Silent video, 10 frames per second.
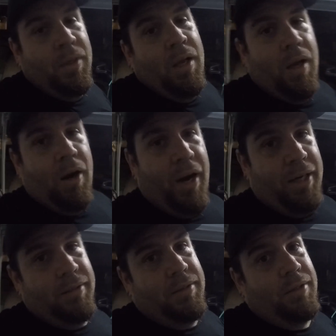
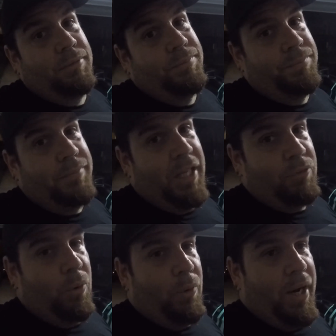alright, so that's
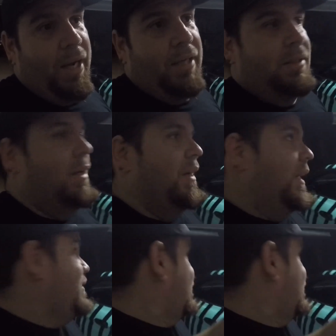where we're at, guys. It's too